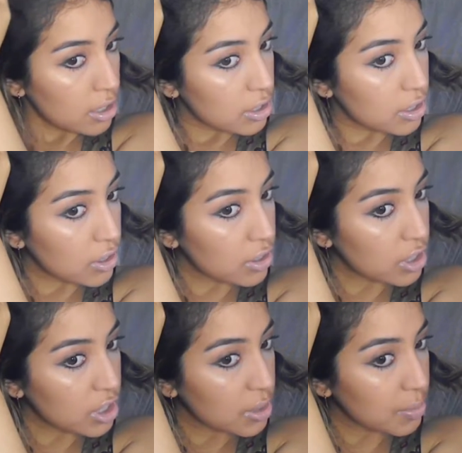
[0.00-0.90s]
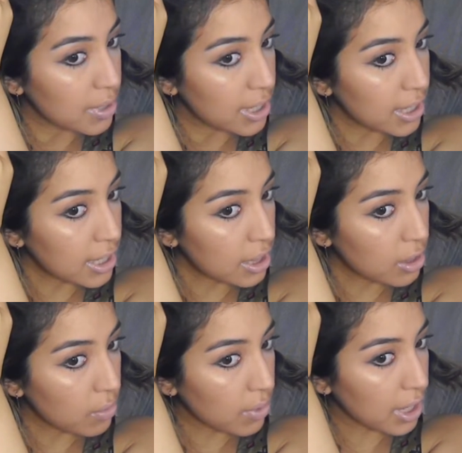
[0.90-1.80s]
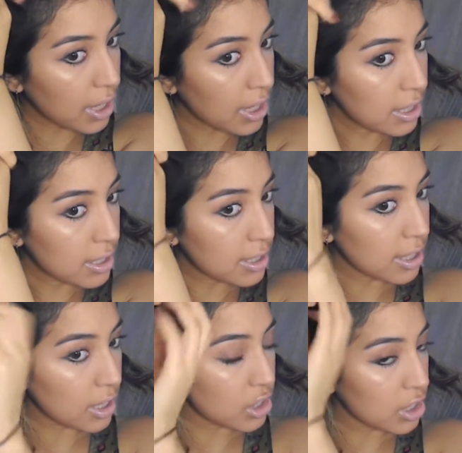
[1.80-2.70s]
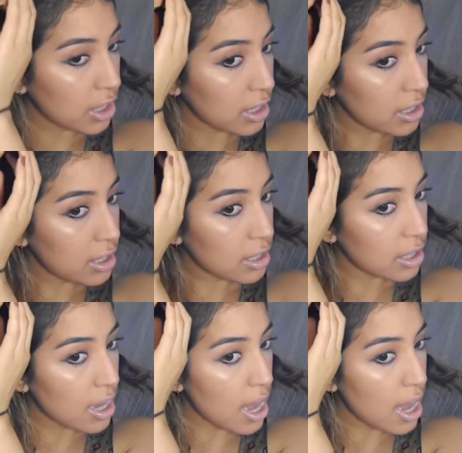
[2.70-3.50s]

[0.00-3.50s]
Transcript: So you split it in three sections,